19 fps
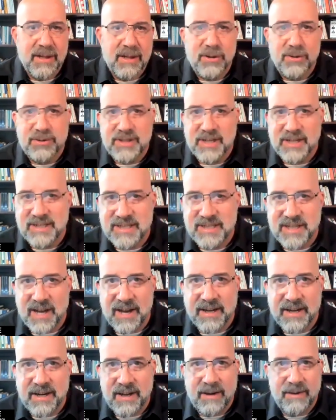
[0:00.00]
losing
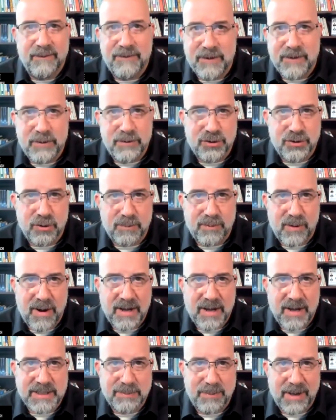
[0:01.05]
sight of future
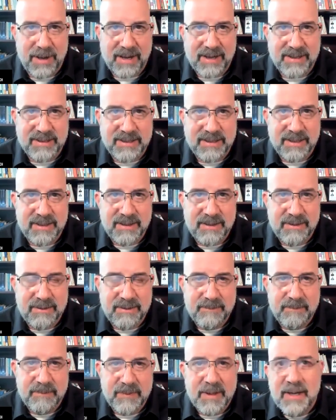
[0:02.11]
prospects.
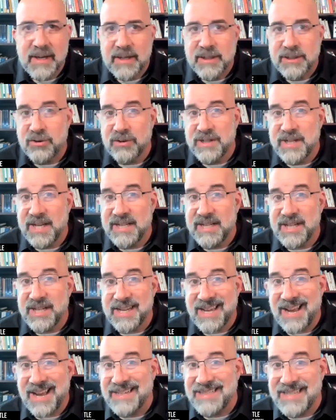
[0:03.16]

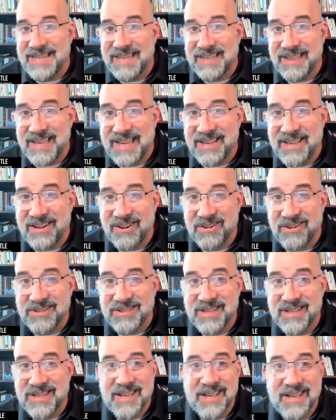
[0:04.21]
Strategic IT
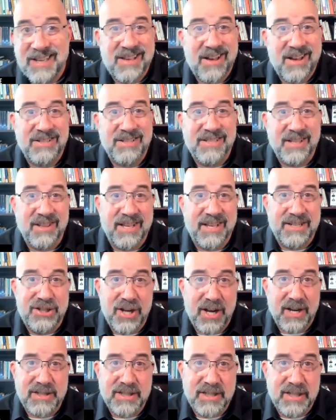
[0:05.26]
leaders constantly
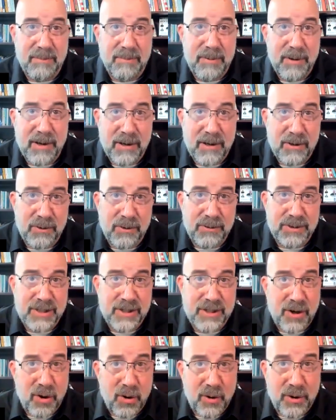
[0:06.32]
juxtapose
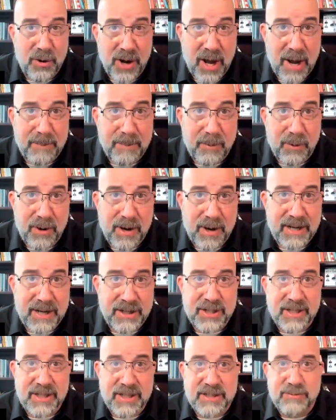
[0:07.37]
current
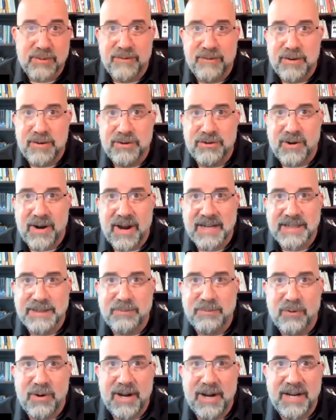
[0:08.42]
operations with future
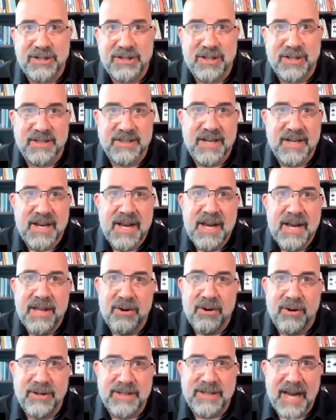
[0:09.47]
aspirations.
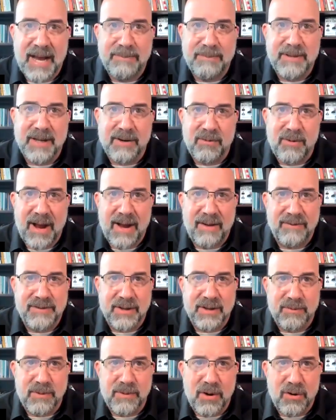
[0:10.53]
They're adept at
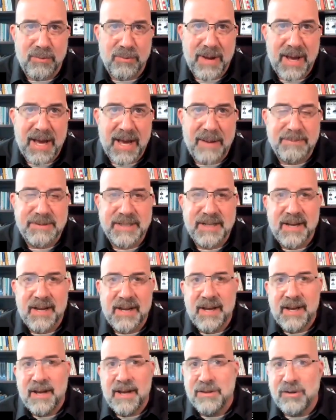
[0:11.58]
crafting roadmaps.
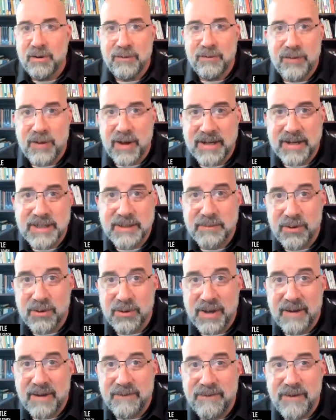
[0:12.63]
They're flexible
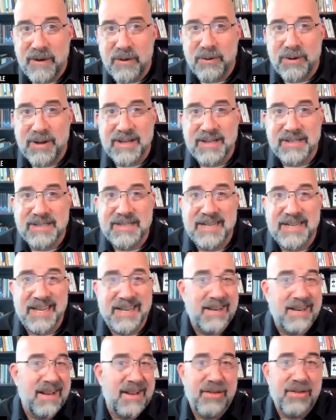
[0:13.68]
yet focused,
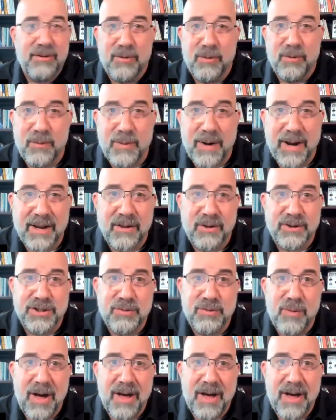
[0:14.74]
and through regular
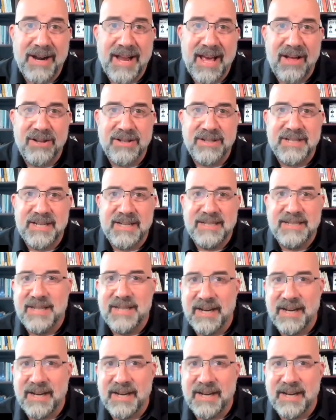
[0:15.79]
SWOT analyses,